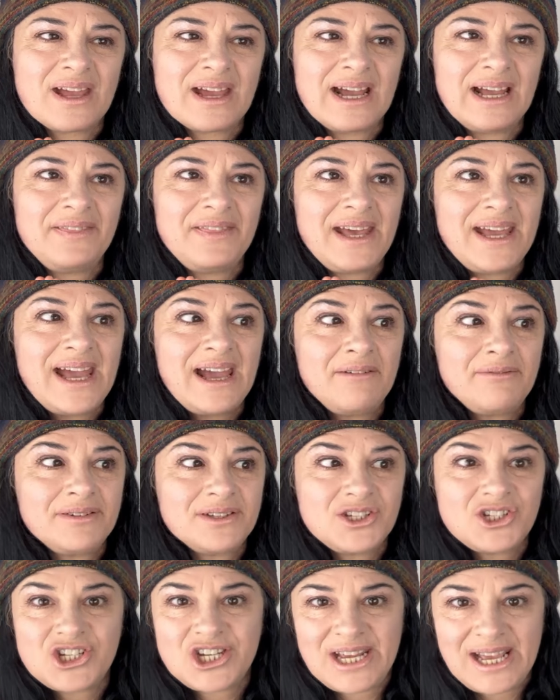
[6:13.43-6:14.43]
And they have a
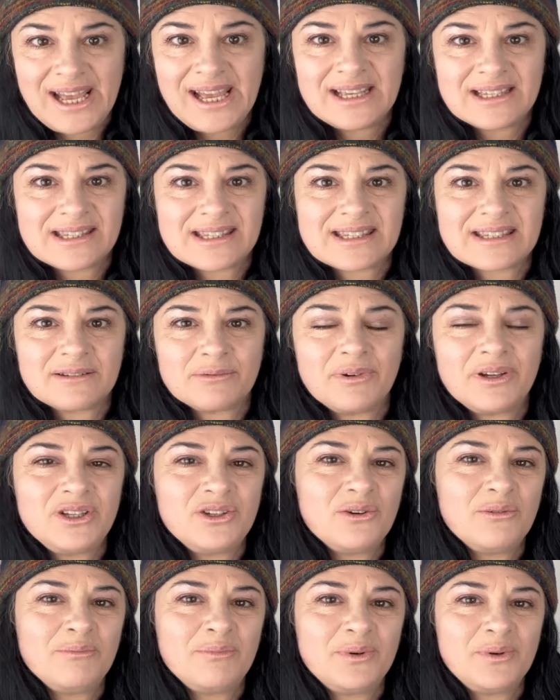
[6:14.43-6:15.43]
chance when
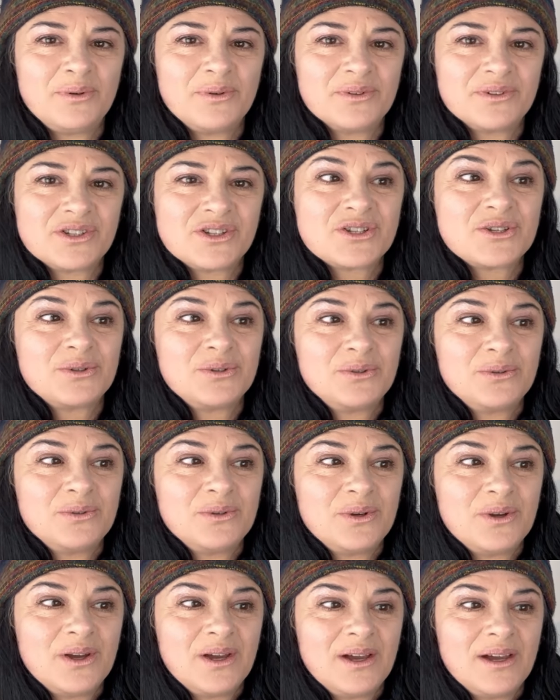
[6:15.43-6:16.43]
you're born to
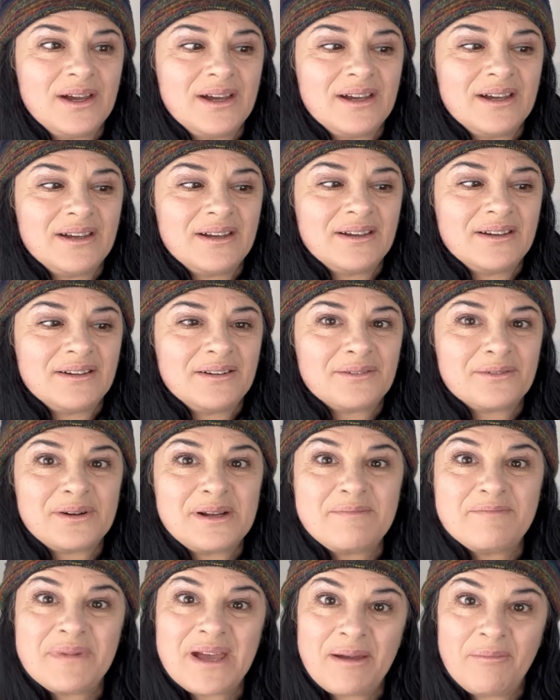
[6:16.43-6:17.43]

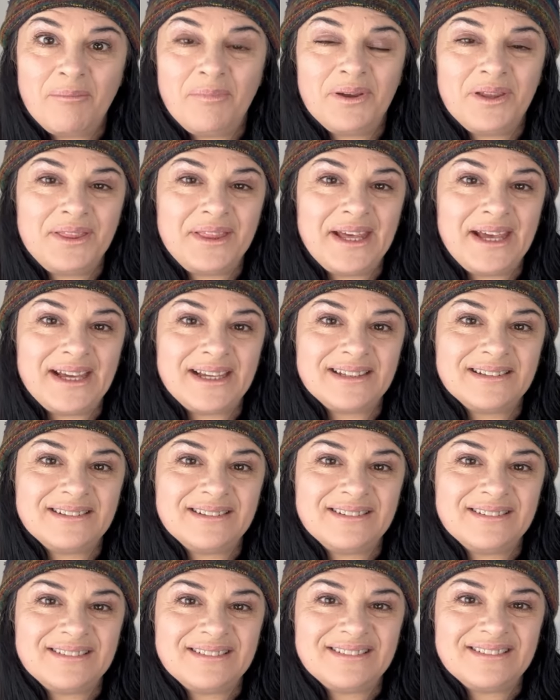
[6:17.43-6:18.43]
remember that,
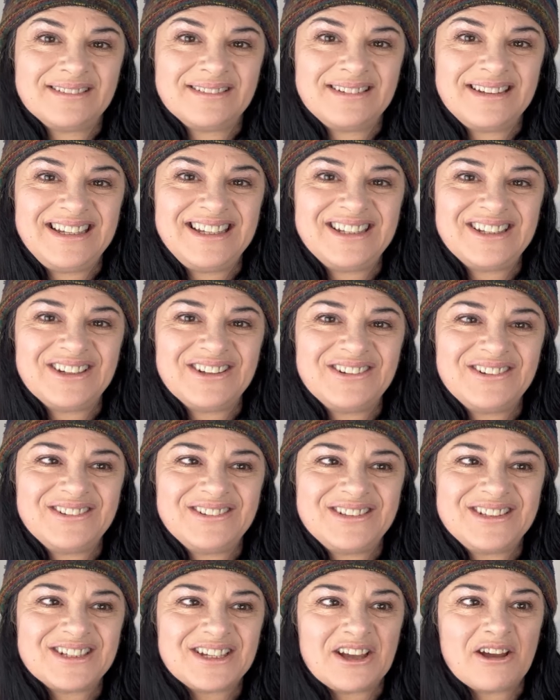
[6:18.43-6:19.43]
you know,
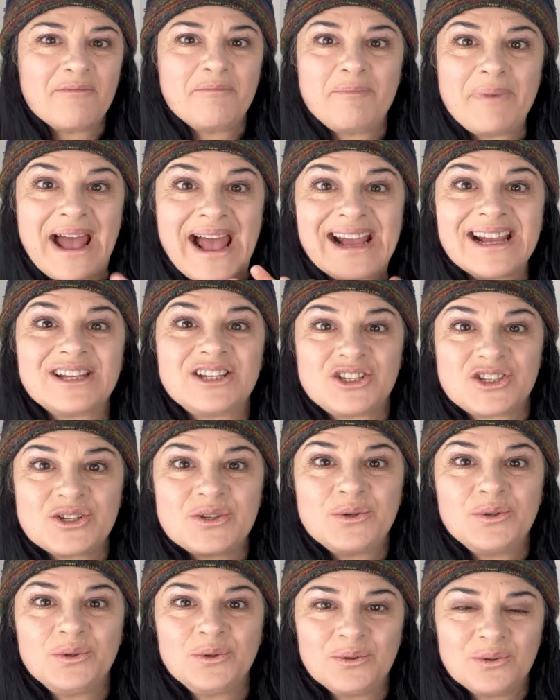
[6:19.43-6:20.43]
to go back
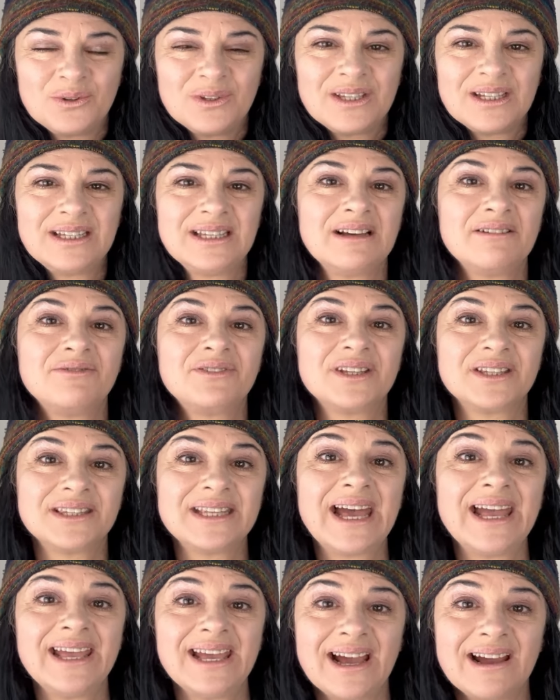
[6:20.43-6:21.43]
to the love that
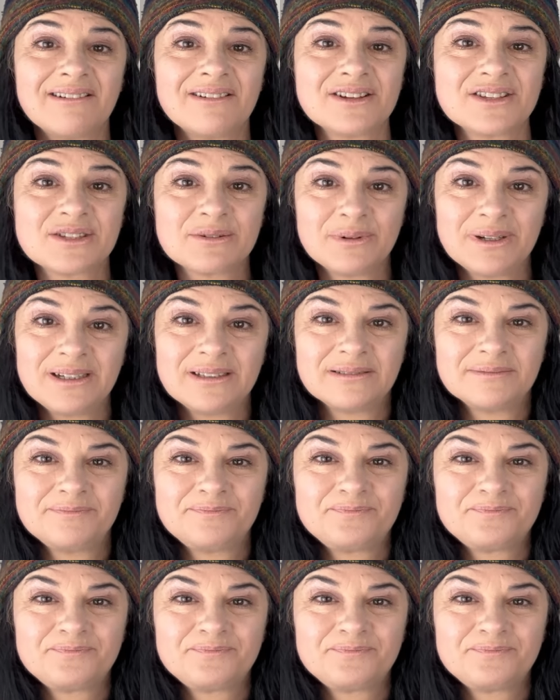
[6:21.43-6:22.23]
they are as well.